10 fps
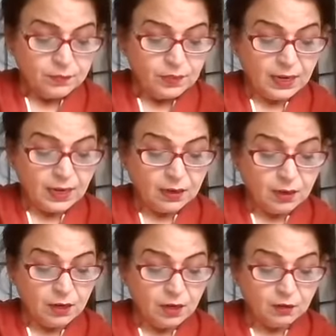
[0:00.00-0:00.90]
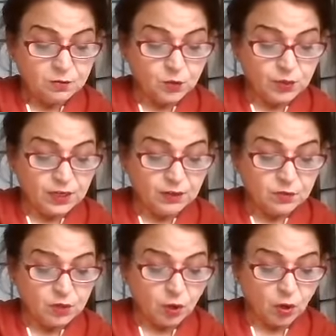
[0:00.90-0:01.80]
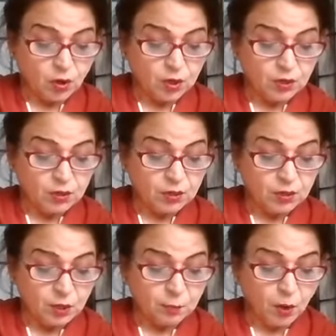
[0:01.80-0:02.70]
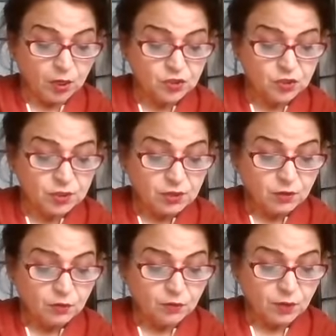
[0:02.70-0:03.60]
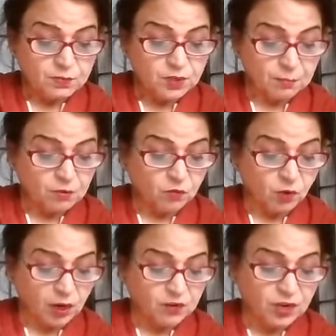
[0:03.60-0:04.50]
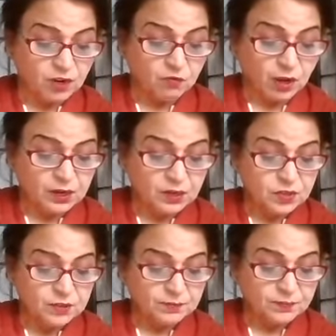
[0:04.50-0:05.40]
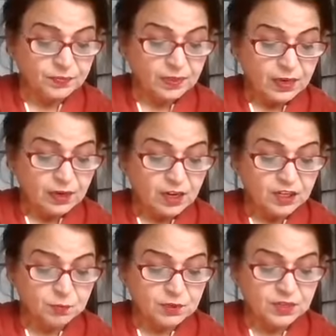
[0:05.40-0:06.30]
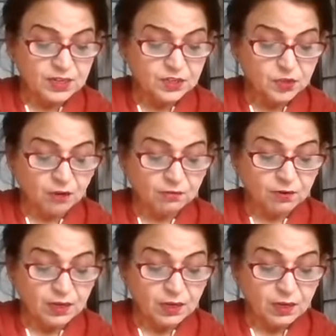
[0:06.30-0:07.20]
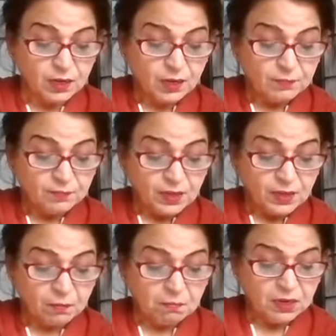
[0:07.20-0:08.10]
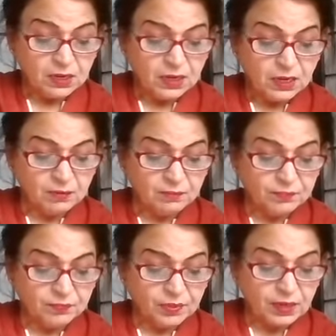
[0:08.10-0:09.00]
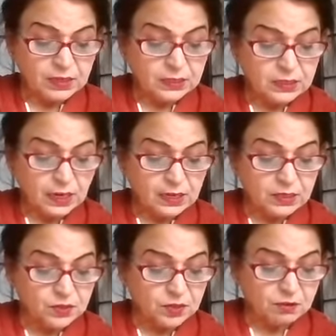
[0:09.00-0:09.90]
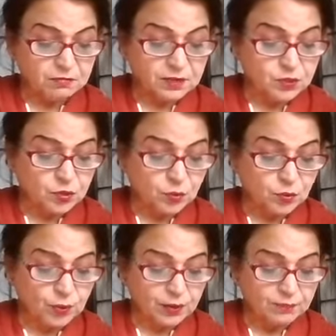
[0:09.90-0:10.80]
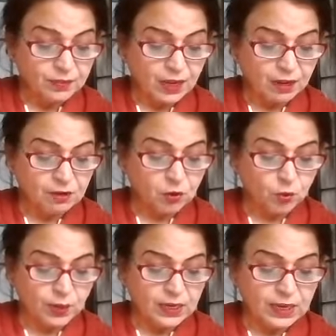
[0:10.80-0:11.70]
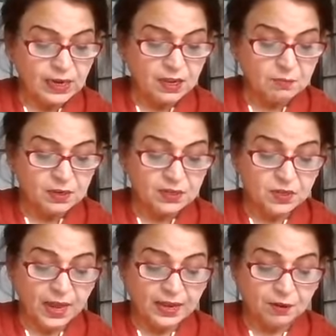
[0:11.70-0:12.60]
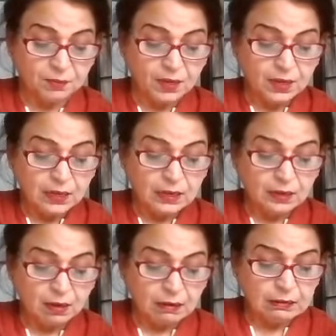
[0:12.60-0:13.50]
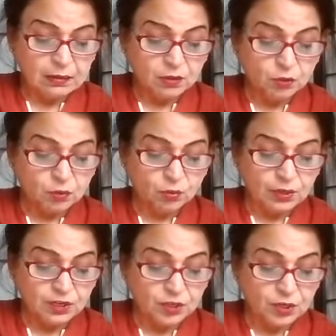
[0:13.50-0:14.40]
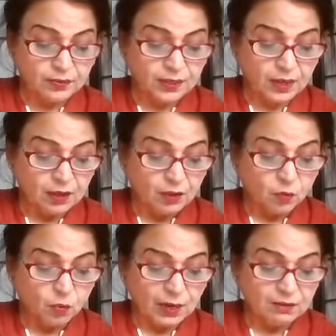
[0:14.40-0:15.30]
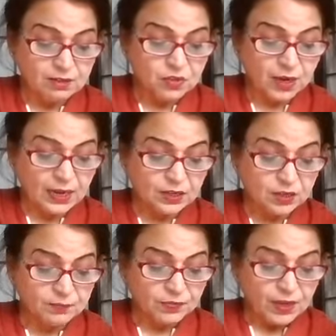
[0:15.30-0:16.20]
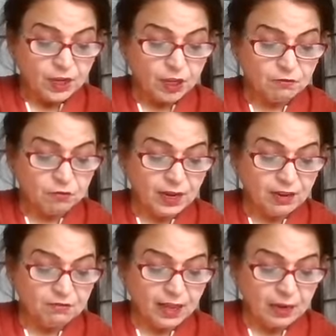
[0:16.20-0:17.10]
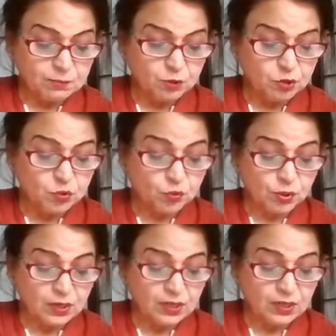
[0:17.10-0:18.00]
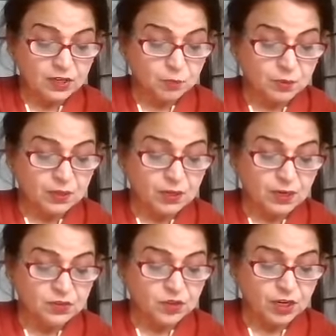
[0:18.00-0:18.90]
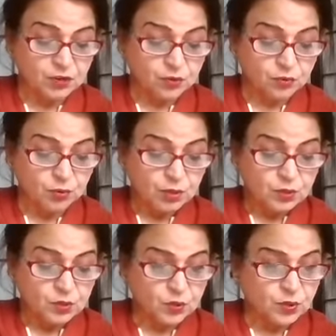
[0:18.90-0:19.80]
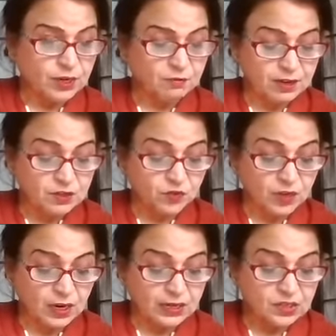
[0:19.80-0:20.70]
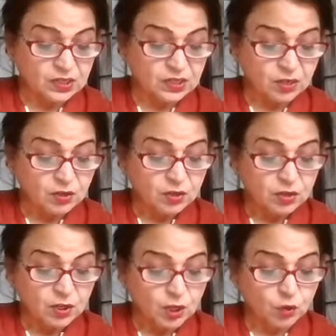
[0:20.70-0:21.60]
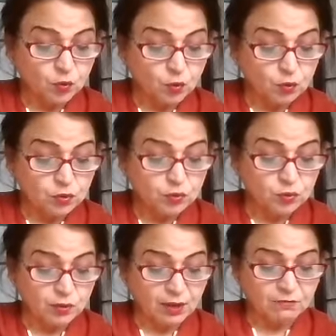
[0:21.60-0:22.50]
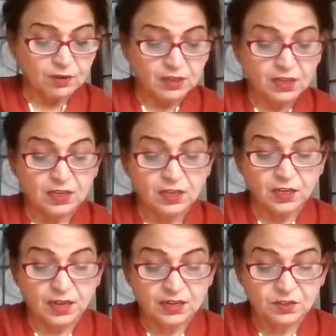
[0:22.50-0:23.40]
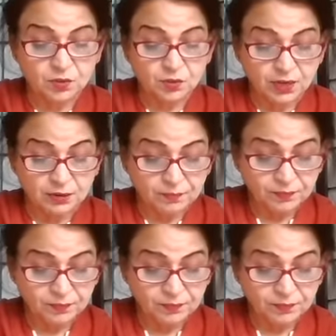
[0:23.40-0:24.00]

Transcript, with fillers: They had heard of Sugriv's long departure from some wandering wanderers. Lakshman said softly, the monkey does not deserve his throne. I will go and kill him in his harem. Let Angad rule Kishkinda. Wali was right. He would have helped you sooner than his brother has cared to. Sugriv has forgotten. He owes you everything he has today.